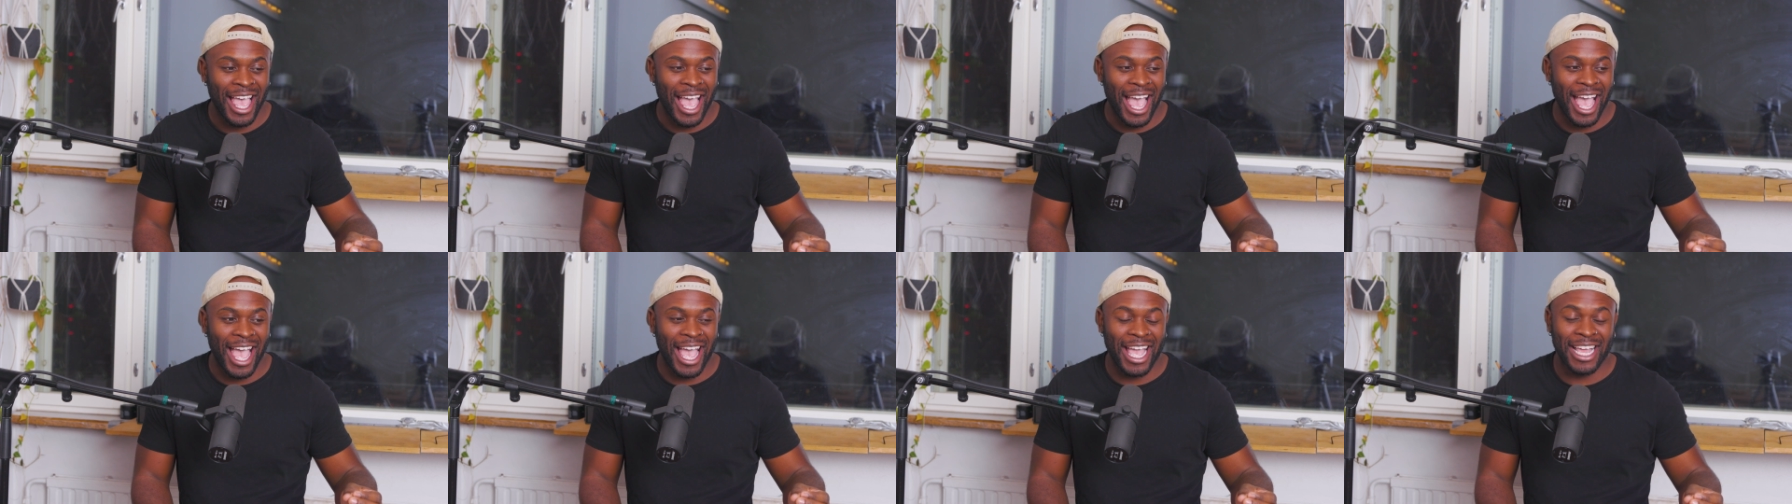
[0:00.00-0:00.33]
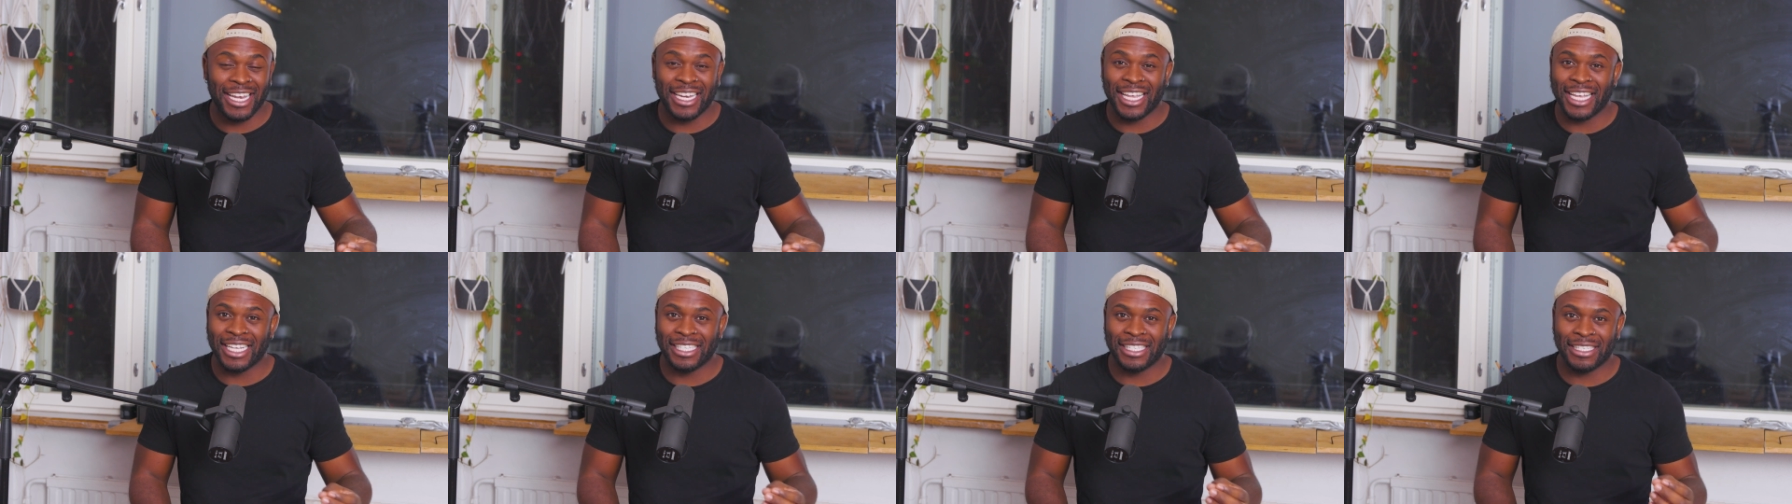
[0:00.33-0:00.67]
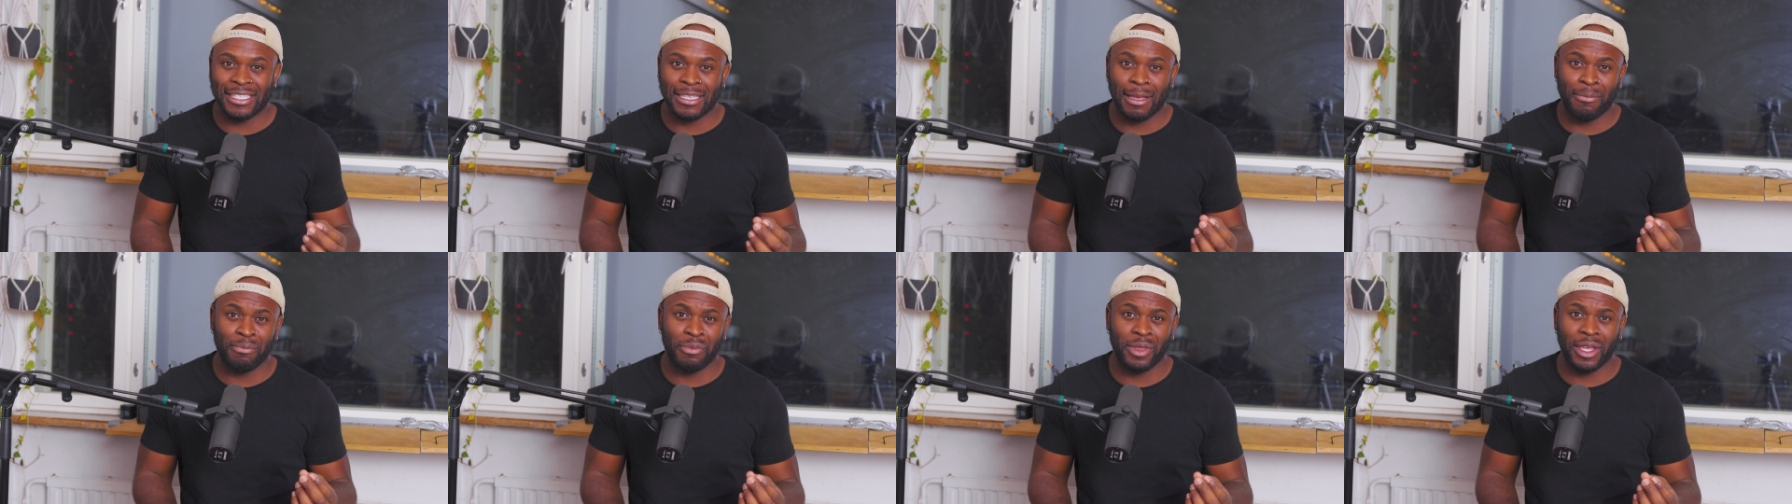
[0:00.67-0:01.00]
and it's
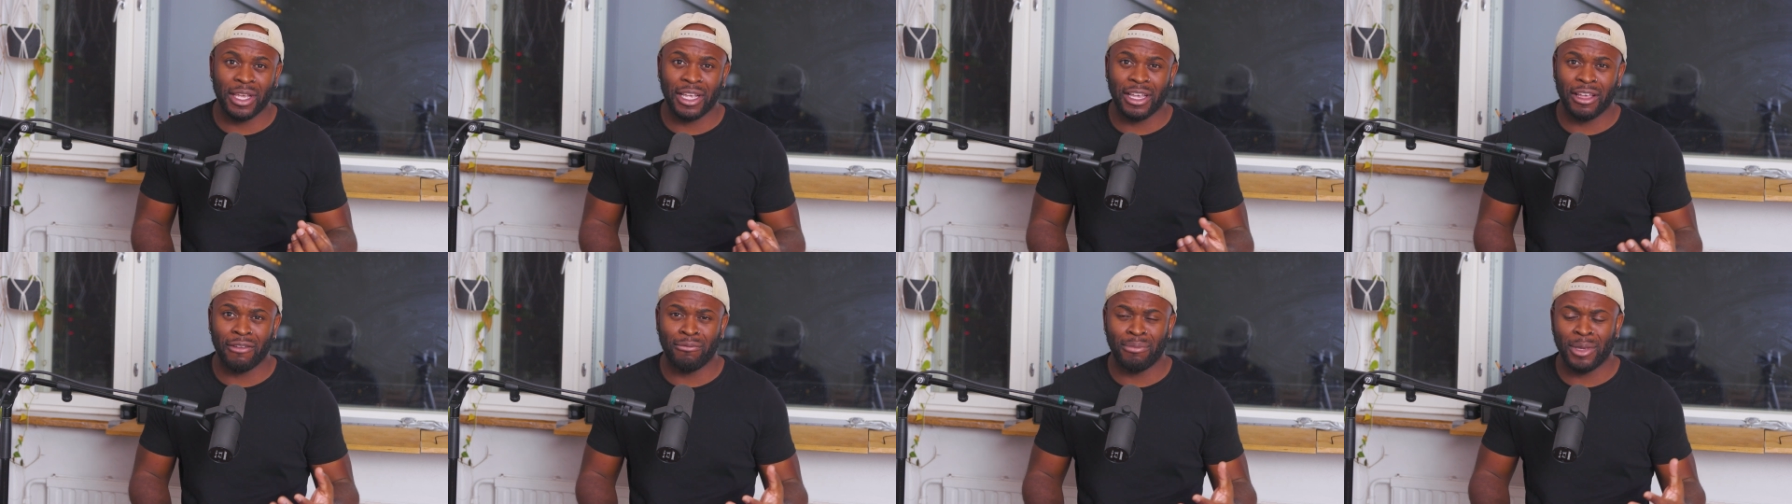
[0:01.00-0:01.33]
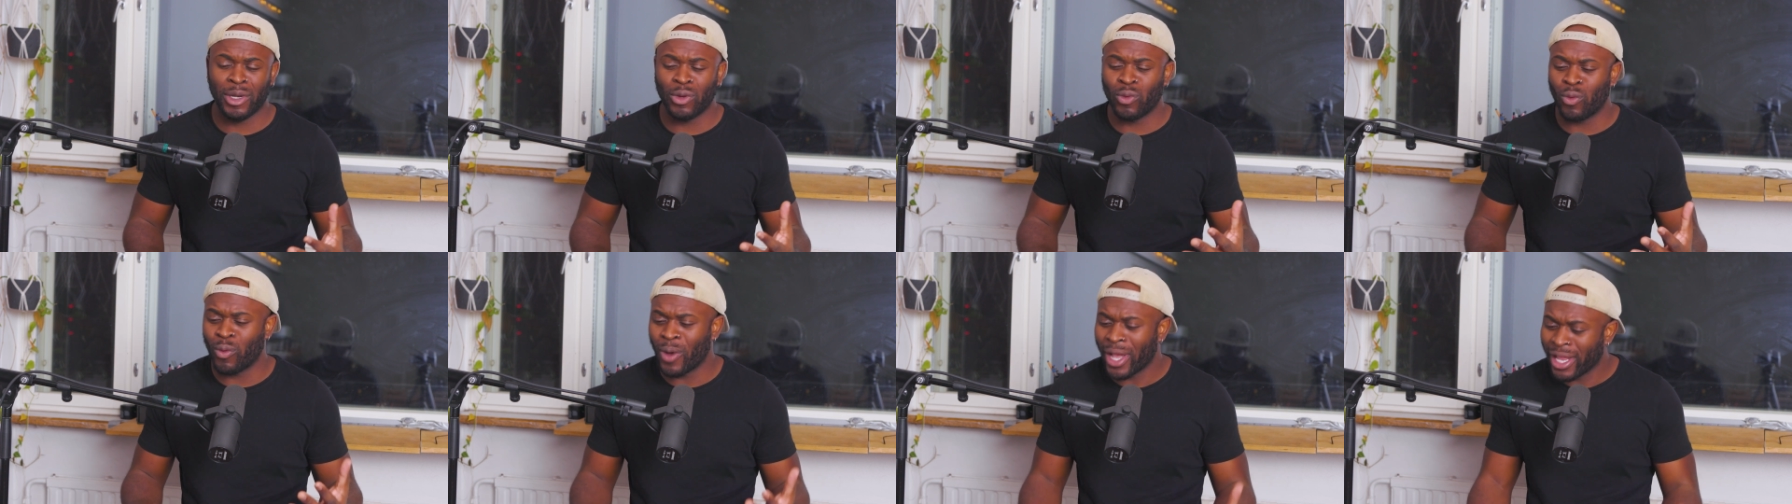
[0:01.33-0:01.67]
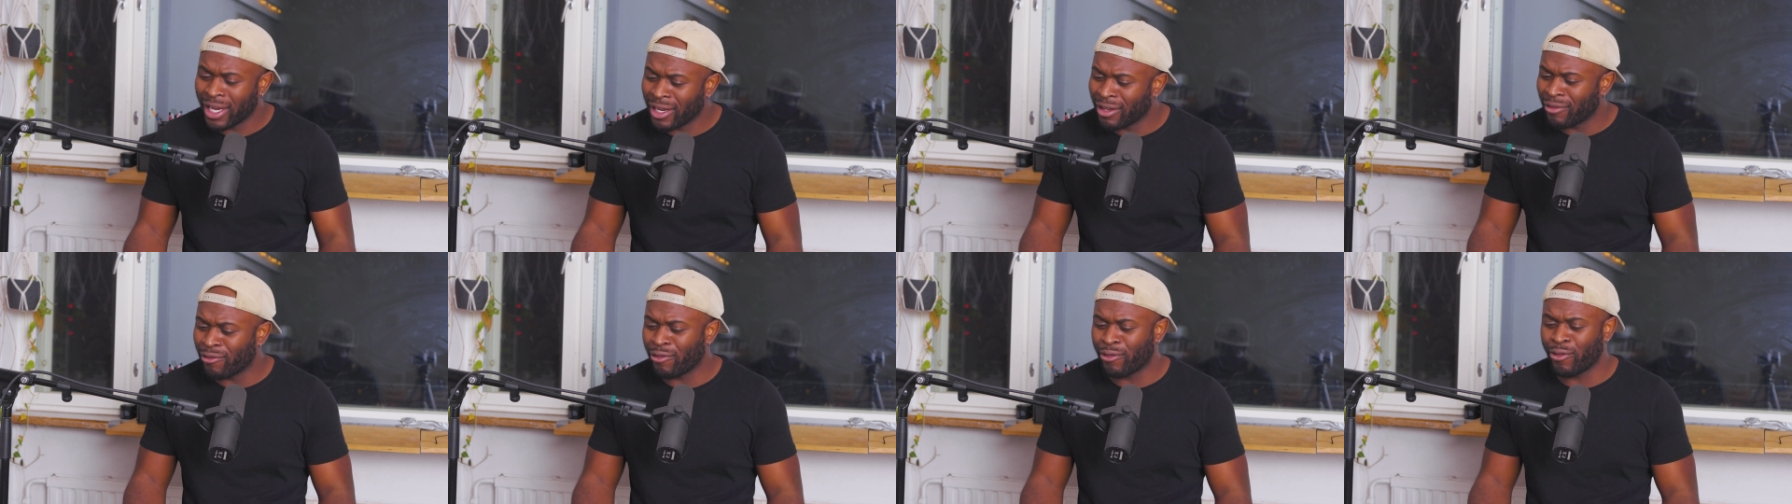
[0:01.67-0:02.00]
something I've been
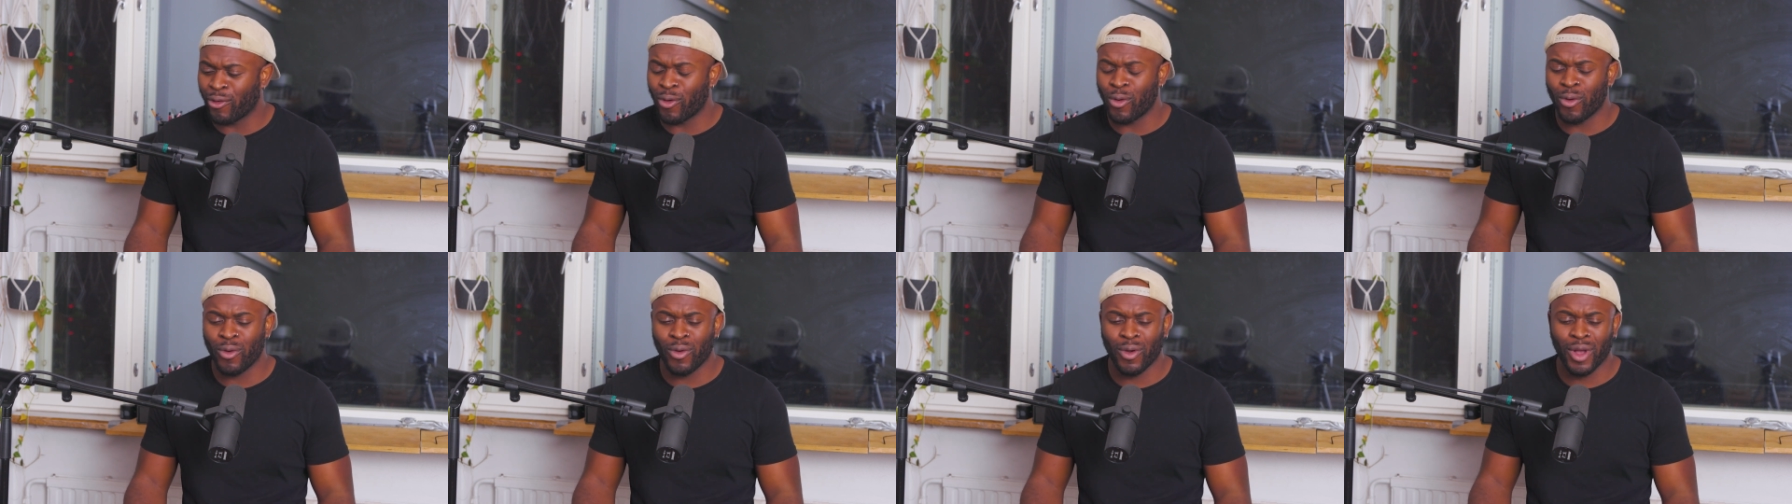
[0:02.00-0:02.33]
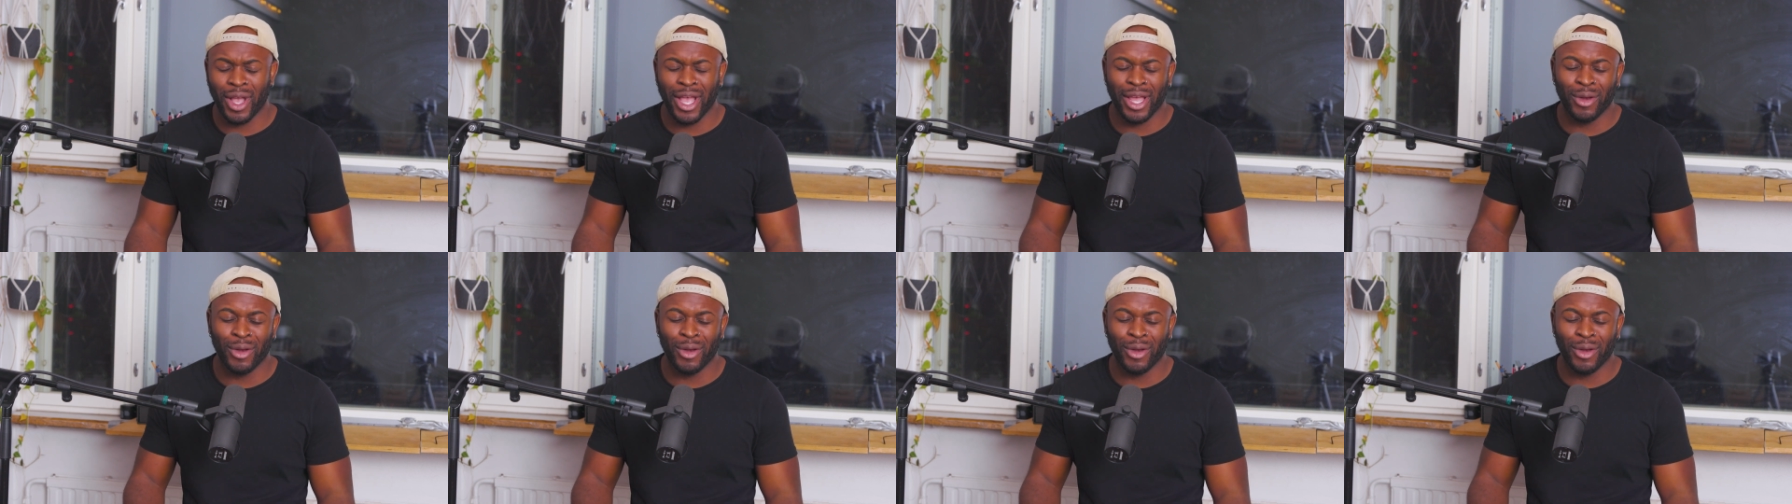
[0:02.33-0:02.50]
waiting for